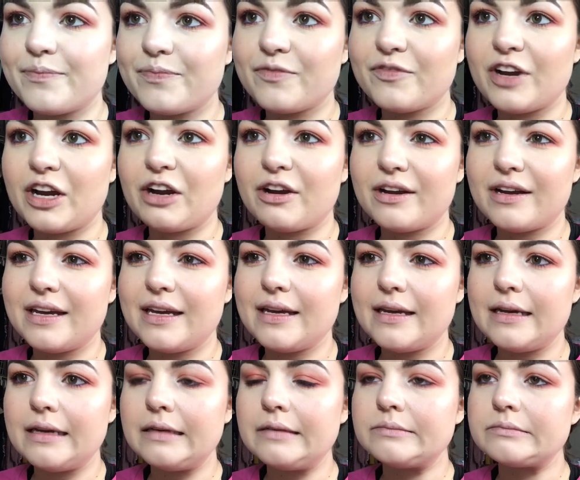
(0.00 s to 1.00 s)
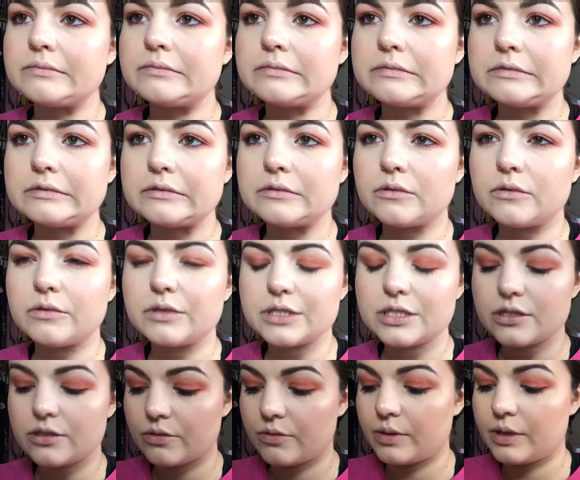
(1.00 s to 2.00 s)
very,
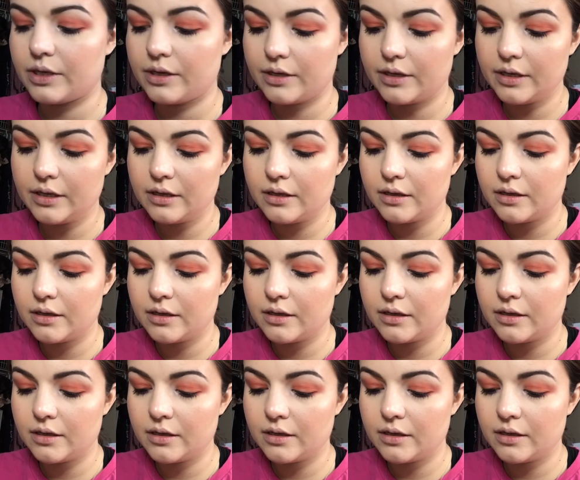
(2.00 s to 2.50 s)
what's the word?